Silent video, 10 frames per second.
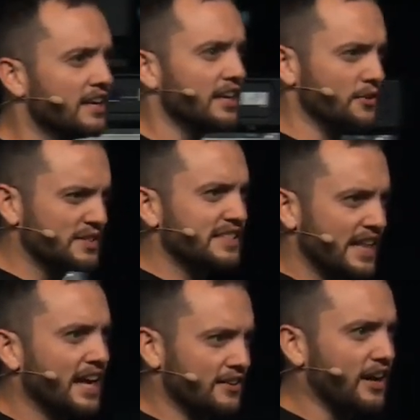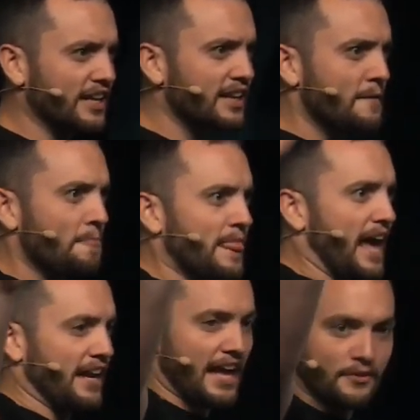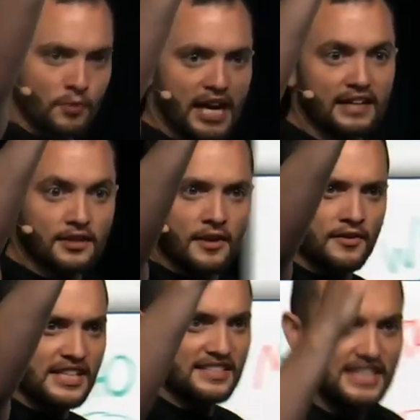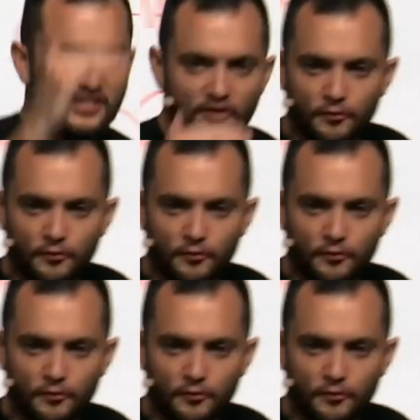Anyone see that, right? And, and we got this list